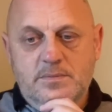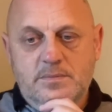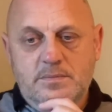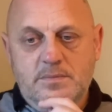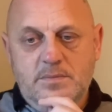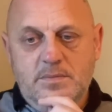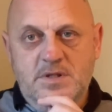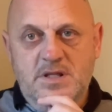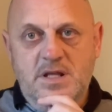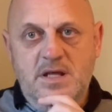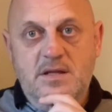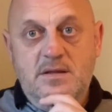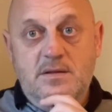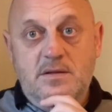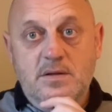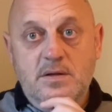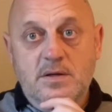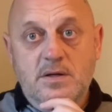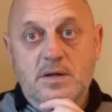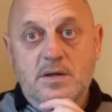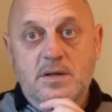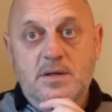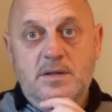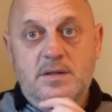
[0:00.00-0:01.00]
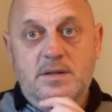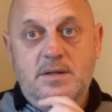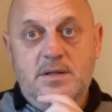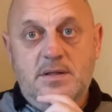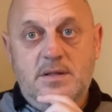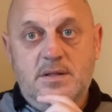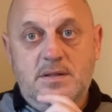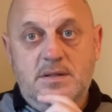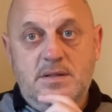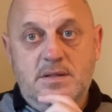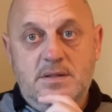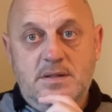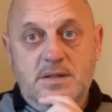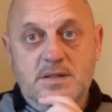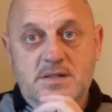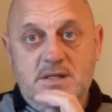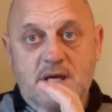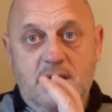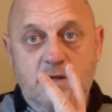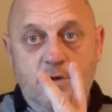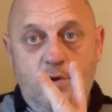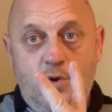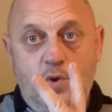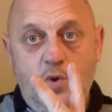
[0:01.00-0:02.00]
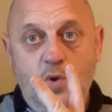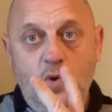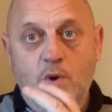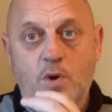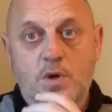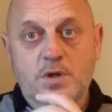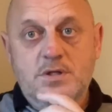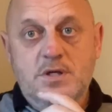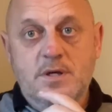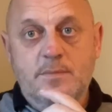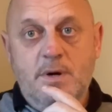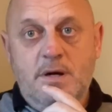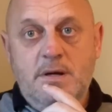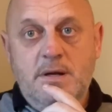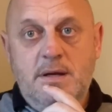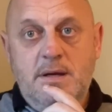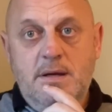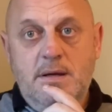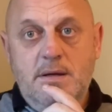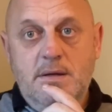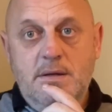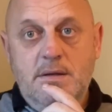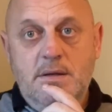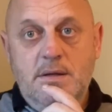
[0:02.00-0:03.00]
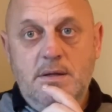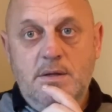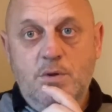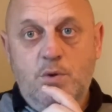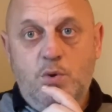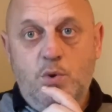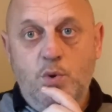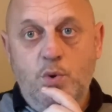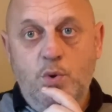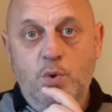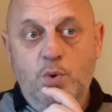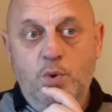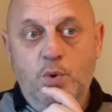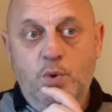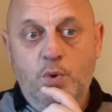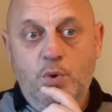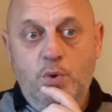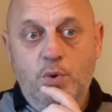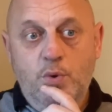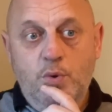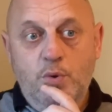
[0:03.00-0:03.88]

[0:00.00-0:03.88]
need to send 2 lots of money to